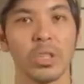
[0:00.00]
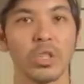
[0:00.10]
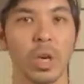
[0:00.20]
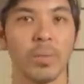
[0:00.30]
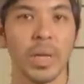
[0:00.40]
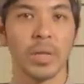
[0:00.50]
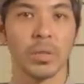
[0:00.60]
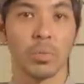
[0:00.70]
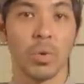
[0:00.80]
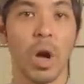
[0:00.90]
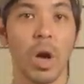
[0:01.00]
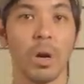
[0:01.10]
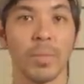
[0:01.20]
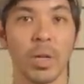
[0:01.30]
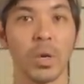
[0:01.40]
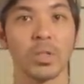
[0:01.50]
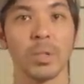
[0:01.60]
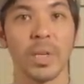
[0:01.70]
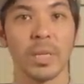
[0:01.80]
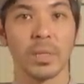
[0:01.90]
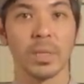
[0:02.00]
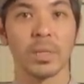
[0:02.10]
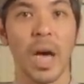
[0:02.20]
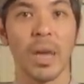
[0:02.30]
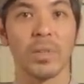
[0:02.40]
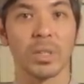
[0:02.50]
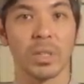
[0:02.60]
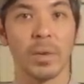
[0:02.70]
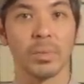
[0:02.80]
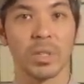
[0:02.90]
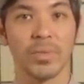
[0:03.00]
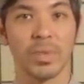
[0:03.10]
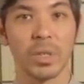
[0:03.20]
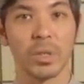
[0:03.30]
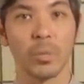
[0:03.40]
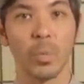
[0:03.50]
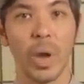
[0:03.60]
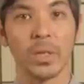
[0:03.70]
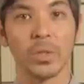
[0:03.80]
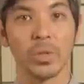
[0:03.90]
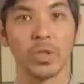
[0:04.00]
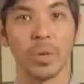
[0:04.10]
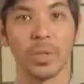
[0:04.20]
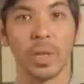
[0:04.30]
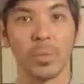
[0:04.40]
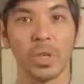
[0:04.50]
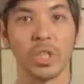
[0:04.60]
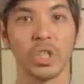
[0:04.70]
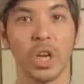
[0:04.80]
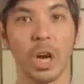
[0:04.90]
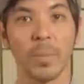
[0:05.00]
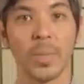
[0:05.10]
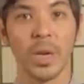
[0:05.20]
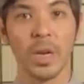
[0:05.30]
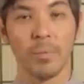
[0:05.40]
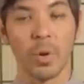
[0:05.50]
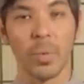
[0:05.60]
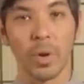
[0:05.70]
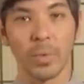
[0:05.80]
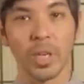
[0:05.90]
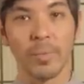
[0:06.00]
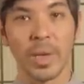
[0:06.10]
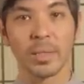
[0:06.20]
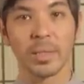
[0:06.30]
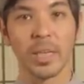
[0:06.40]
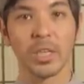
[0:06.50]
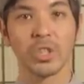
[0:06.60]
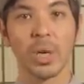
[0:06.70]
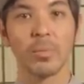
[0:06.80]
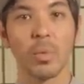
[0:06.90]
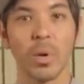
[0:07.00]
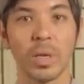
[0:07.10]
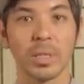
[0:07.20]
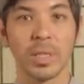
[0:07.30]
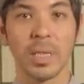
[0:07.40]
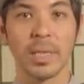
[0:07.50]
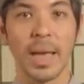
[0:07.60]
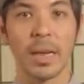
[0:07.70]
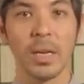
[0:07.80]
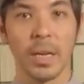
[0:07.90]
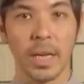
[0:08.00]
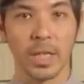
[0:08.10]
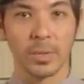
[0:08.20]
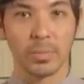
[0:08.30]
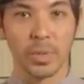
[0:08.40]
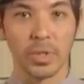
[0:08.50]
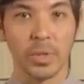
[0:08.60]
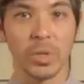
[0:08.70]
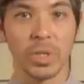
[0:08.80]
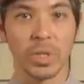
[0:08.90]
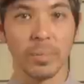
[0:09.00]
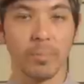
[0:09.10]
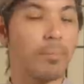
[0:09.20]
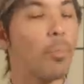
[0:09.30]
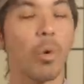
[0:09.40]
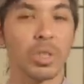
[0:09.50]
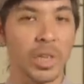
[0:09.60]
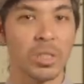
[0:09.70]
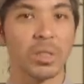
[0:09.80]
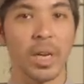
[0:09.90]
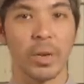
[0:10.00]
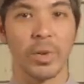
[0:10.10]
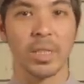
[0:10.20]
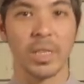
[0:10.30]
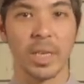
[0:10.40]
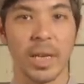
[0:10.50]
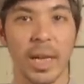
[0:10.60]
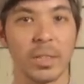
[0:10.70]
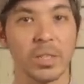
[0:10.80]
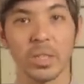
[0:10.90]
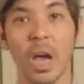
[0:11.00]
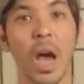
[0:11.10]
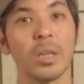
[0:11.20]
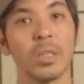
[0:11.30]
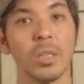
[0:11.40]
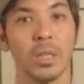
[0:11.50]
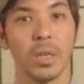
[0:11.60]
Sheng means raw. It also means alive. There's a couple of different ways to interpret that word sheng. But what it really means is that sheng pu'er is tea that is produced more or less like green tea and is not